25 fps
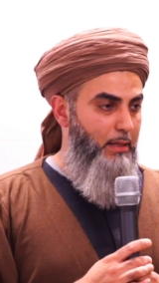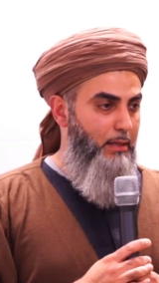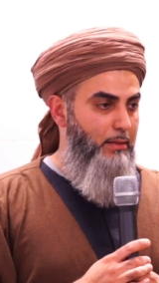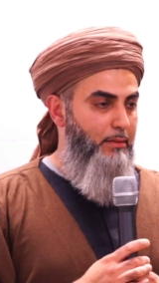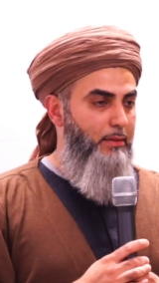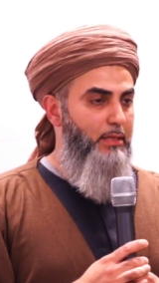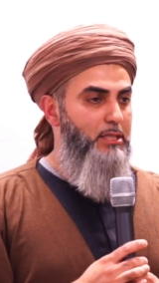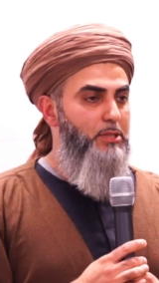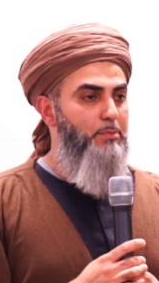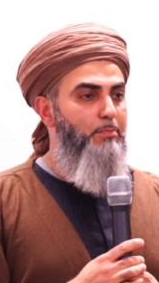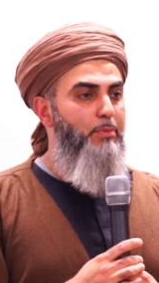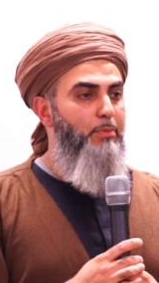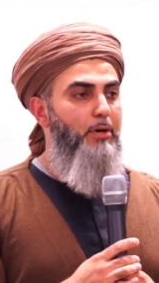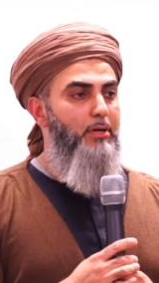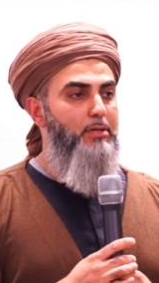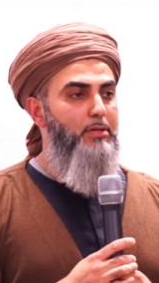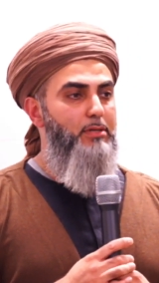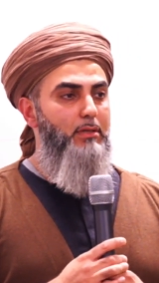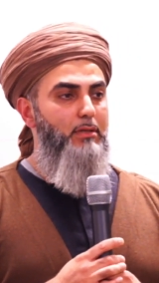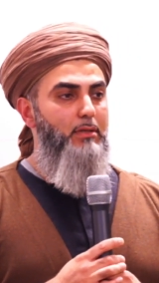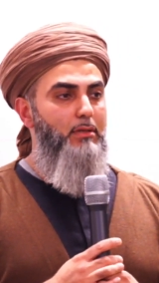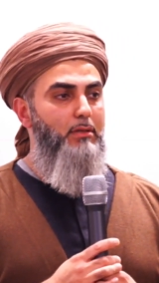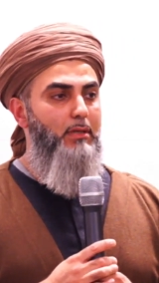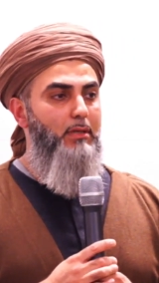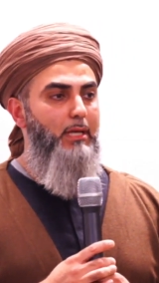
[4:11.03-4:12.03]
this
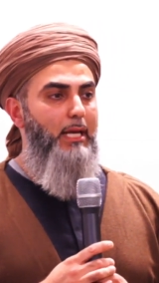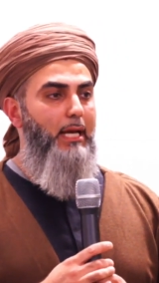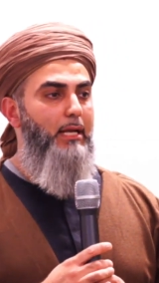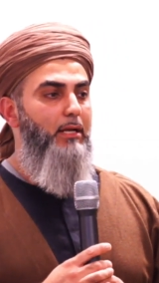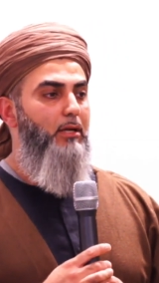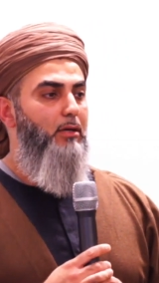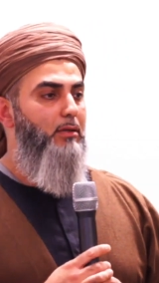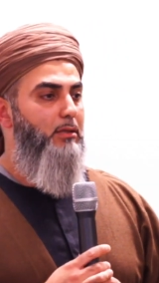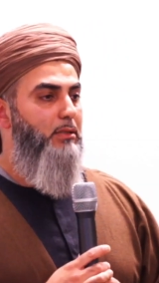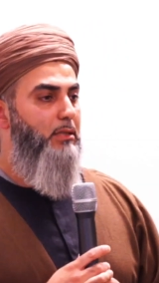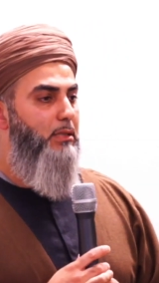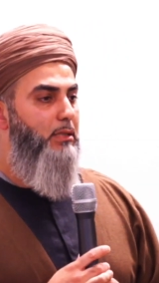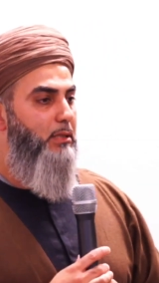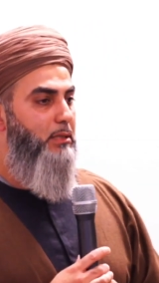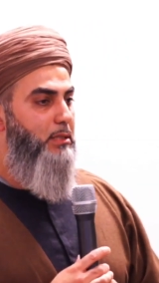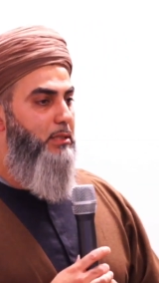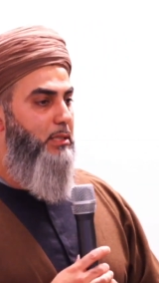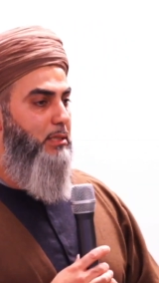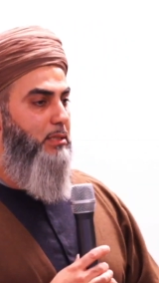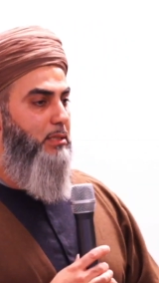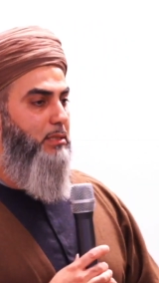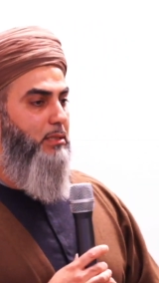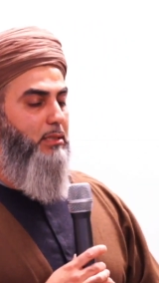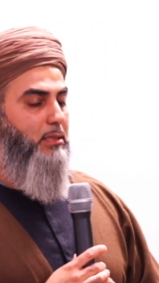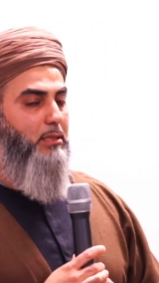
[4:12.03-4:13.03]
person cannot
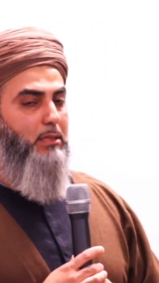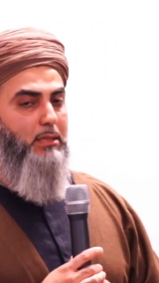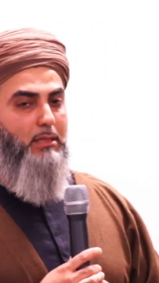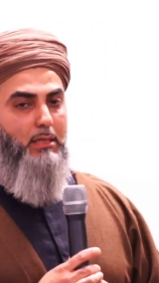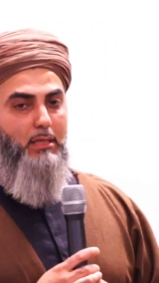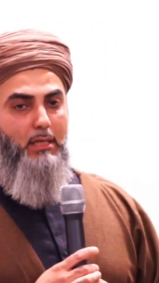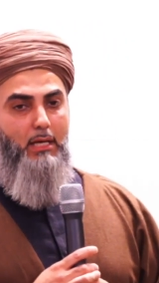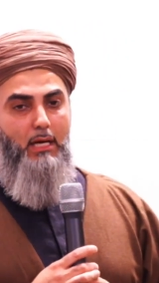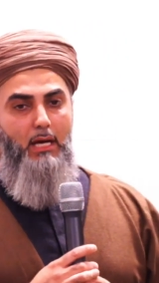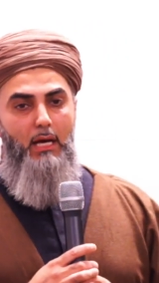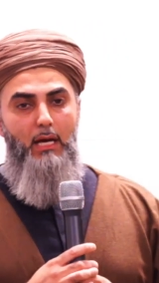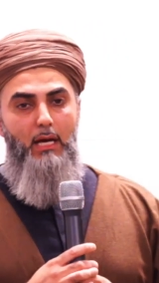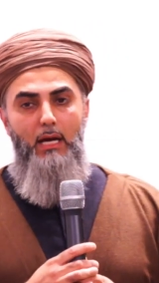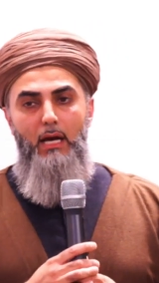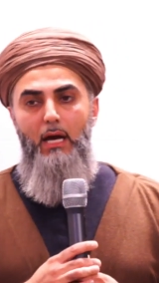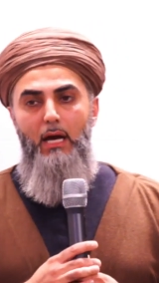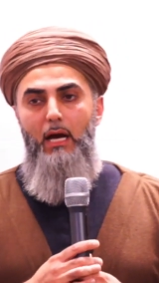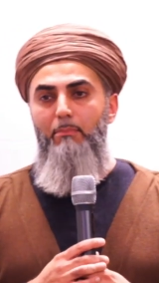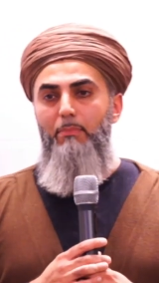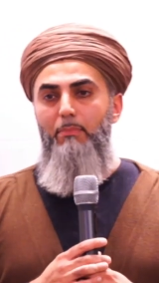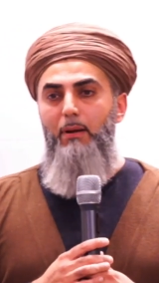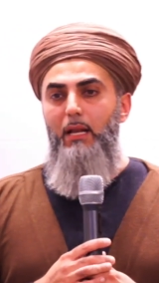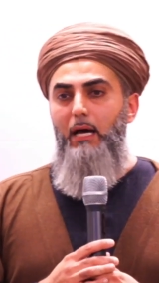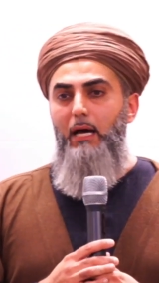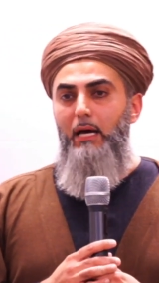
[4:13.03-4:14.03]
just
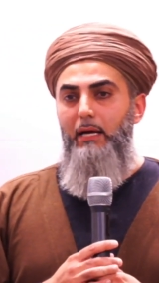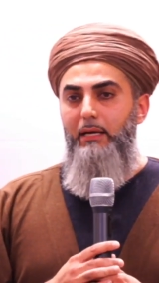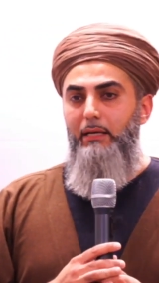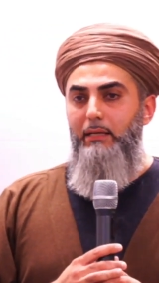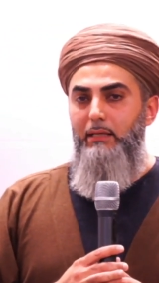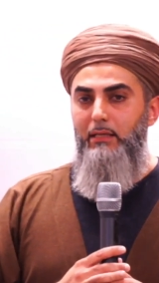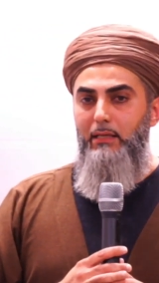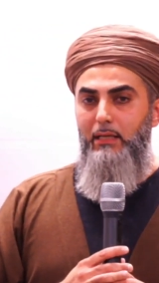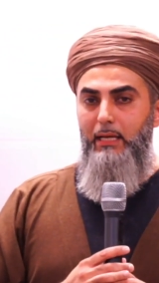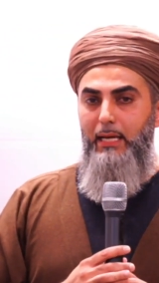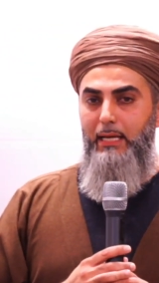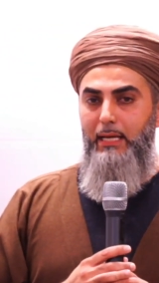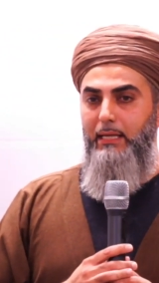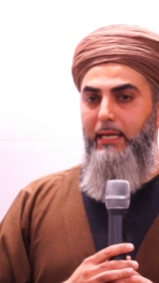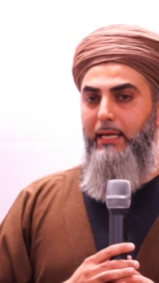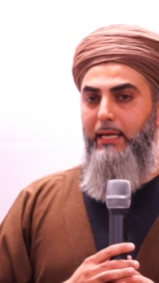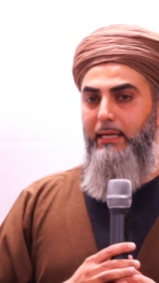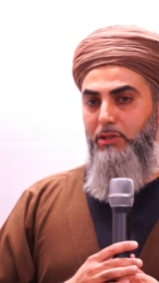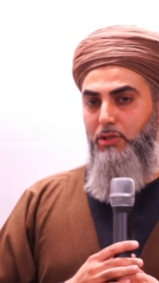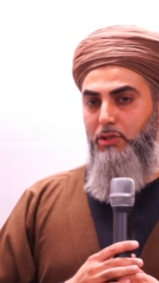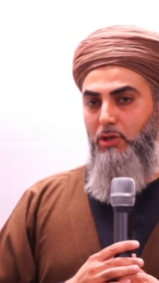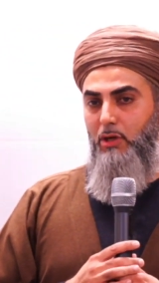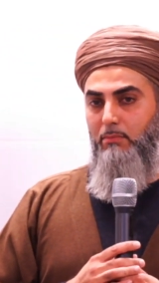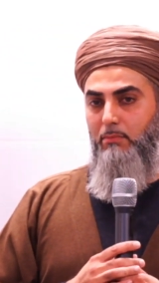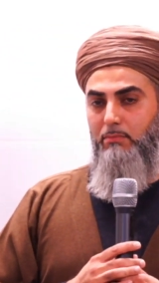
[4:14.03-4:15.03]
apply and get a
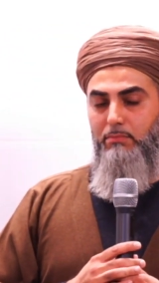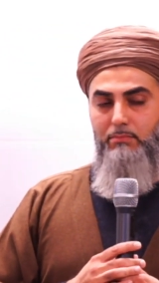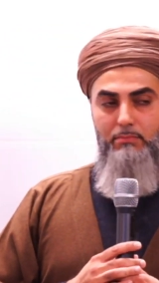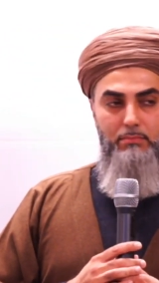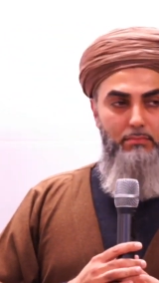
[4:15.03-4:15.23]
job.